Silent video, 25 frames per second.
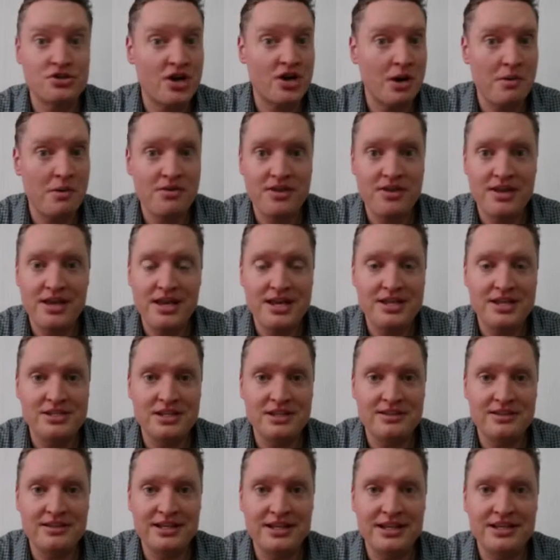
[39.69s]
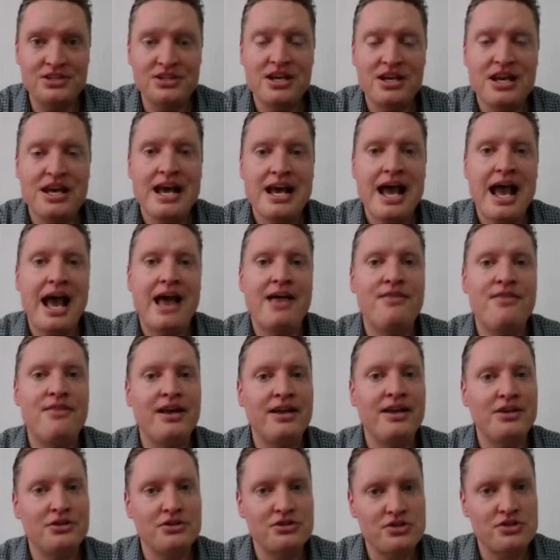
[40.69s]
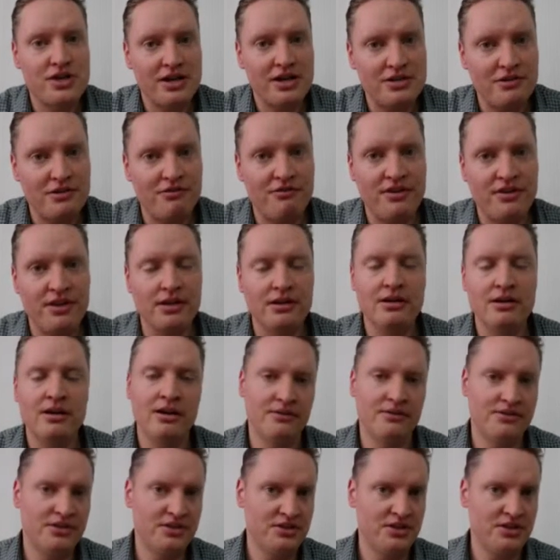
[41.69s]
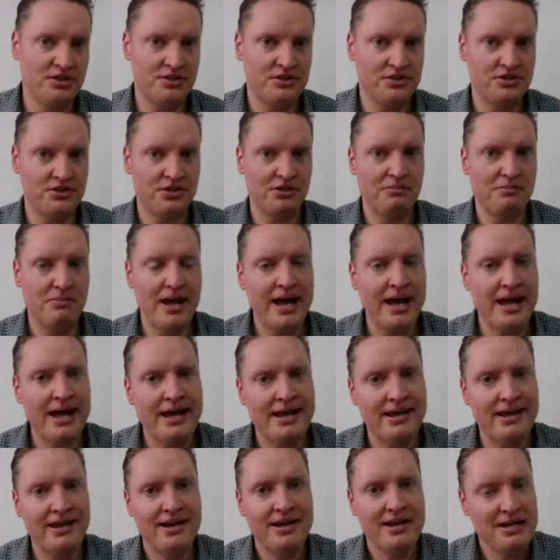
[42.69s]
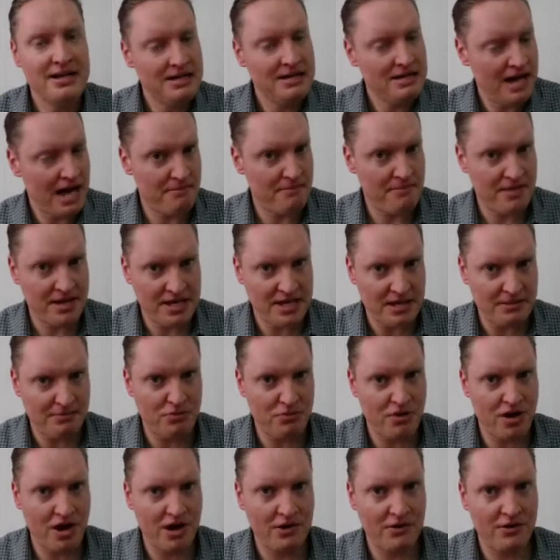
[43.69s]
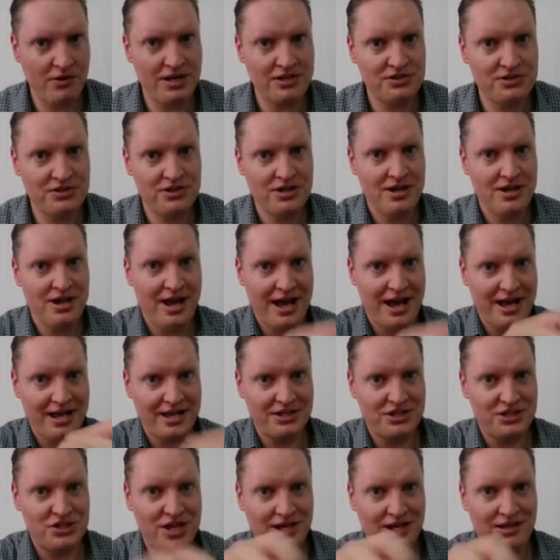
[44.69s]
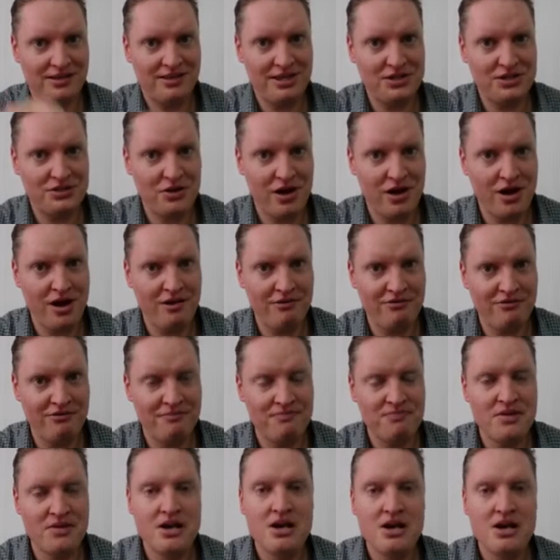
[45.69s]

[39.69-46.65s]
Start with the easy things, and then you'll start to feel, oh, this isn't so bad. I'm making progress. I can check these off.